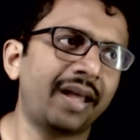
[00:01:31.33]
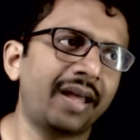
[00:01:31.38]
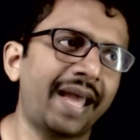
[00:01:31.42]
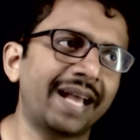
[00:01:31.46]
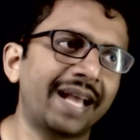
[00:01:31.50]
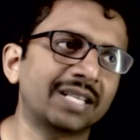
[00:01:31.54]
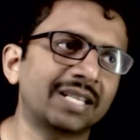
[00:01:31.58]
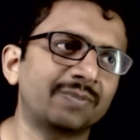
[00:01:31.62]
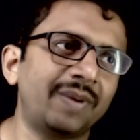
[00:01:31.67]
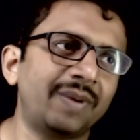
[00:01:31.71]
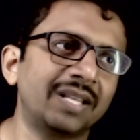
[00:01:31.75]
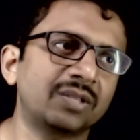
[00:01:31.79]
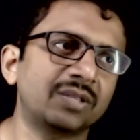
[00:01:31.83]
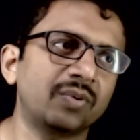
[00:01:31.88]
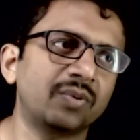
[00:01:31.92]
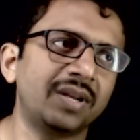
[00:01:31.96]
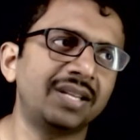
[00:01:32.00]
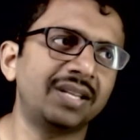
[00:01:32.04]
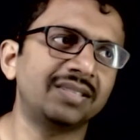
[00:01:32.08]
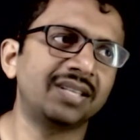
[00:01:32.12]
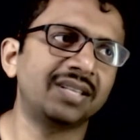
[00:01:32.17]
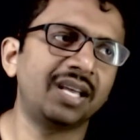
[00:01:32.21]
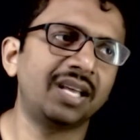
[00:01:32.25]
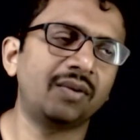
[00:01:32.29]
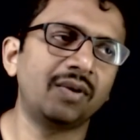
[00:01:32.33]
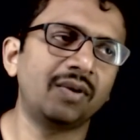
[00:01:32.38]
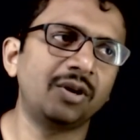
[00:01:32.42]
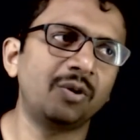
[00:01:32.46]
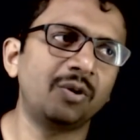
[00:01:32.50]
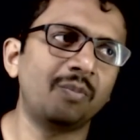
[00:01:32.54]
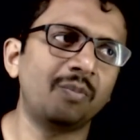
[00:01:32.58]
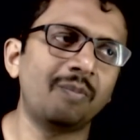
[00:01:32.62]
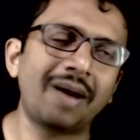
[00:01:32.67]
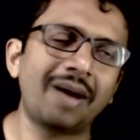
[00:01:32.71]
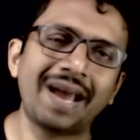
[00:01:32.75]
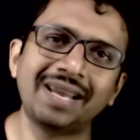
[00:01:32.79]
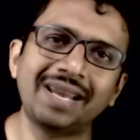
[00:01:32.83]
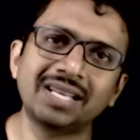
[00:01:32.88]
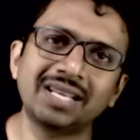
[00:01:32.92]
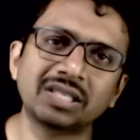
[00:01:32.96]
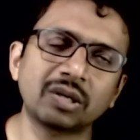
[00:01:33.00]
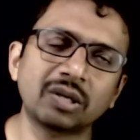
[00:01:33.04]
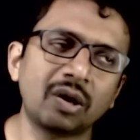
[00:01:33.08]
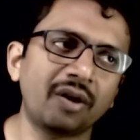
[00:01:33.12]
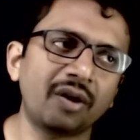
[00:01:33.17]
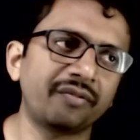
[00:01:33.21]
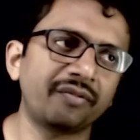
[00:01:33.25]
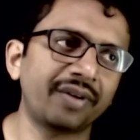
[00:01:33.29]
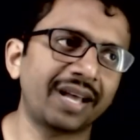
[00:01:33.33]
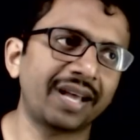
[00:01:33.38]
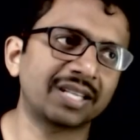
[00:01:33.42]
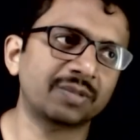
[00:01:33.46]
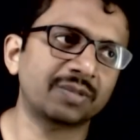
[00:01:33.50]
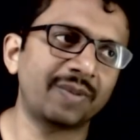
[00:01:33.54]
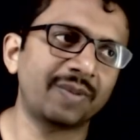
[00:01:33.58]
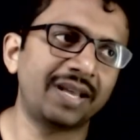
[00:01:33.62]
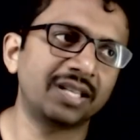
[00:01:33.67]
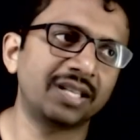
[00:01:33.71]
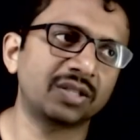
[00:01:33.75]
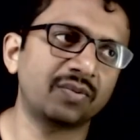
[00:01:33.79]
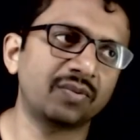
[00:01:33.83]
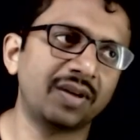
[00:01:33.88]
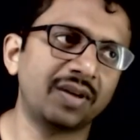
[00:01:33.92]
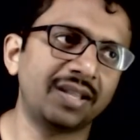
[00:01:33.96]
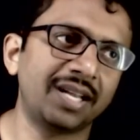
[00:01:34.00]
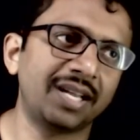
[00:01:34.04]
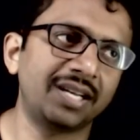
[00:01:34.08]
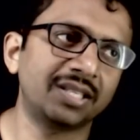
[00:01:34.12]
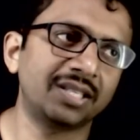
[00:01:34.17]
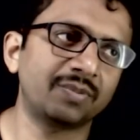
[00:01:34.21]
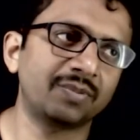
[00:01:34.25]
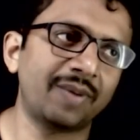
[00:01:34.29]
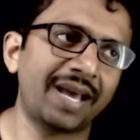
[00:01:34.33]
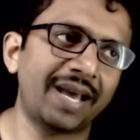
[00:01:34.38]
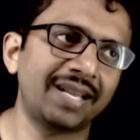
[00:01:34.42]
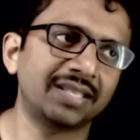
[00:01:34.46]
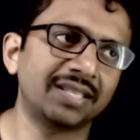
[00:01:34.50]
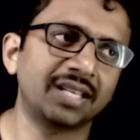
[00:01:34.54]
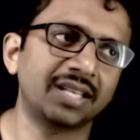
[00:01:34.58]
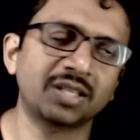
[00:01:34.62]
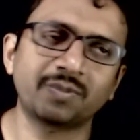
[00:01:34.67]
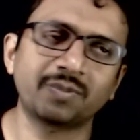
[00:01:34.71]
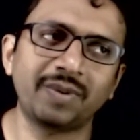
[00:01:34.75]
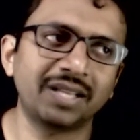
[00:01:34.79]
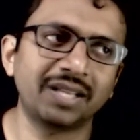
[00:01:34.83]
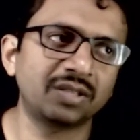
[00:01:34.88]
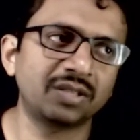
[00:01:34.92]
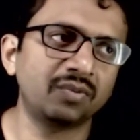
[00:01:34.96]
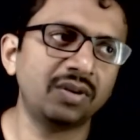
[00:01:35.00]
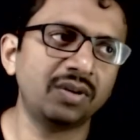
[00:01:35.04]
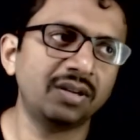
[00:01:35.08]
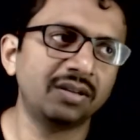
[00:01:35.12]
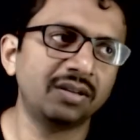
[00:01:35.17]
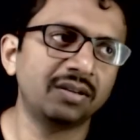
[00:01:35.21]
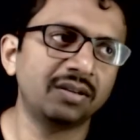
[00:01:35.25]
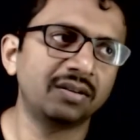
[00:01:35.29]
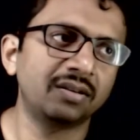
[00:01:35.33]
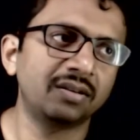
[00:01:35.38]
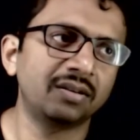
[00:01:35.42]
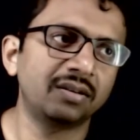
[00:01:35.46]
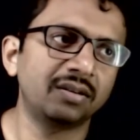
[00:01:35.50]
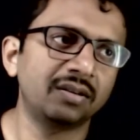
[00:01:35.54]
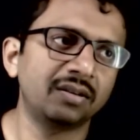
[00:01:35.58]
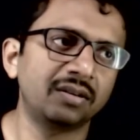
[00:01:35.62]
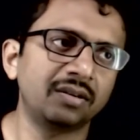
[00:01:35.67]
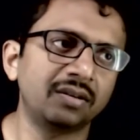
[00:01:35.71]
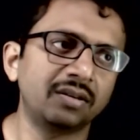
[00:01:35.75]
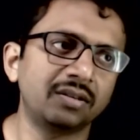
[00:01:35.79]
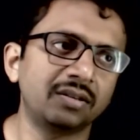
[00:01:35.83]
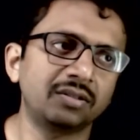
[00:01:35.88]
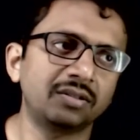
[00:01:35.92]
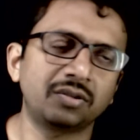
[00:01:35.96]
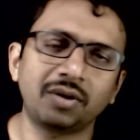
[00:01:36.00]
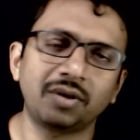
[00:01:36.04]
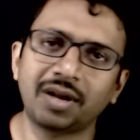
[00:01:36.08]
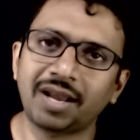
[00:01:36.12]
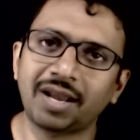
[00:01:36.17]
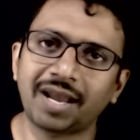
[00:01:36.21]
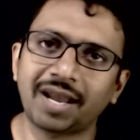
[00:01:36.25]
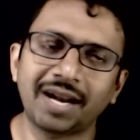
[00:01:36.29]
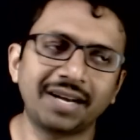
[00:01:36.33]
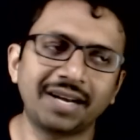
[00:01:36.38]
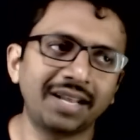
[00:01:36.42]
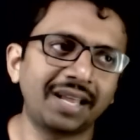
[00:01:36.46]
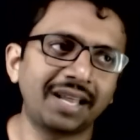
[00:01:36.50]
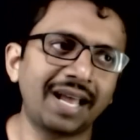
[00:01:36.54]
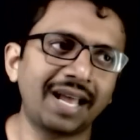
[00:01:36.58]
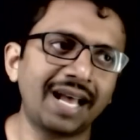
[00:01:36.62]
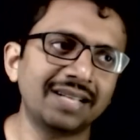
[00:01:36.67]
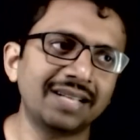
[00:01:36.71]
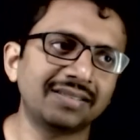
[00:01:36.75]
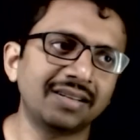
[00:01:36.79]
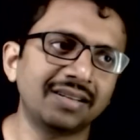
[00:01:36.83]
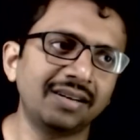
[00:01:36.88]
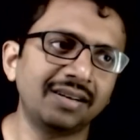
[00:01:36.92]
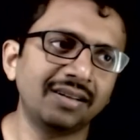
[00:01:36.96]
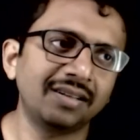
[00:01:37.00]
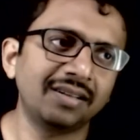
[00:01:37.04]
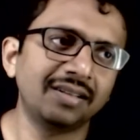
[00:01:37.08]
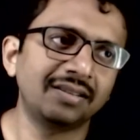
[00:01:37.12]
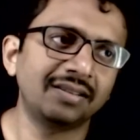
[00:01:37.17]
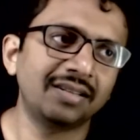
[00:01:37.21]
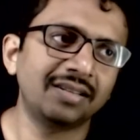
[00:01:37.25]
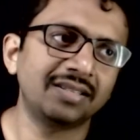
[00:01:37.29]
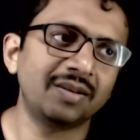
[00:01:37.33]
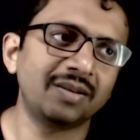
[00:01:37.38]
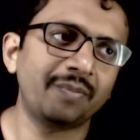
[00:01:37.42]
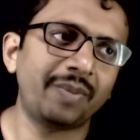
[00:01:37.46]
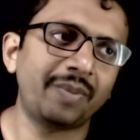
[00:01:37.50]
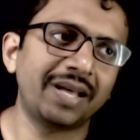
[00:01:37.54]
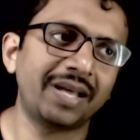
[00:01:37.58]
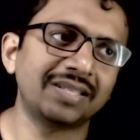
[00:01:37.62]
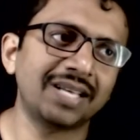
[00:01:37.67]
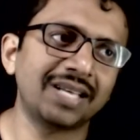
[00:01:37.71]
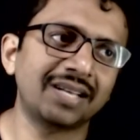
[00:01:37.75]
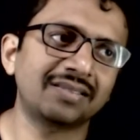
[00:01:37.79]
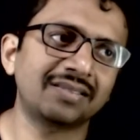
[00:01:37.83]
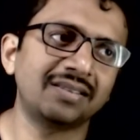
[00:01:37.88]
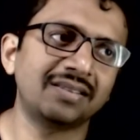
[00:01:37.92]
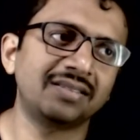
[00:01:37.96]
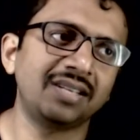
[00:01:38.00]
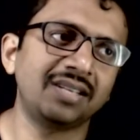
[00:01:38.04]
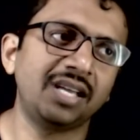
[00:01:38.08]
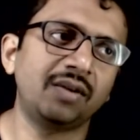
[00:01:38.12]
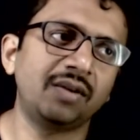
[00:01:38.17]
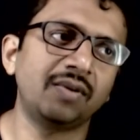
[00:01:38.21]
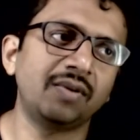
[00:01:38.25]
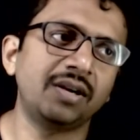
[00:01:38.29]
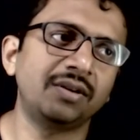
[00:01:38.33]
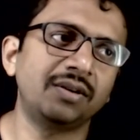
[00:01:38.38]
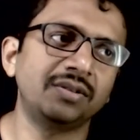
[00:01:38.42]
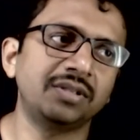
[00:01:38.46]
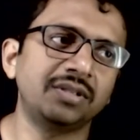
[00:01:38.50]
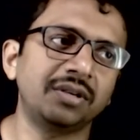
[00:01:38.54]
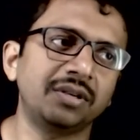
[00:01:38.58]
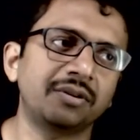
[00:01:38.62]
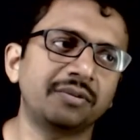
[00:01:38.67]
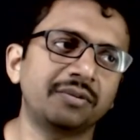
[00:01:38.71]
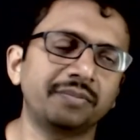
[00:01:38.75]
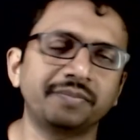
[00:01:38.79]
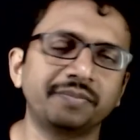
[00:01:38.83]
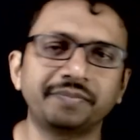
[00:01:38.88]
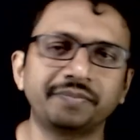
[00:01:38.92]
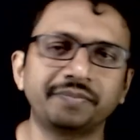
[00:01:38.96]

X plus 1 is equal to minus of x minus 1, that is minus x plus 1. So getting cancelled, this implies x is equal to 0.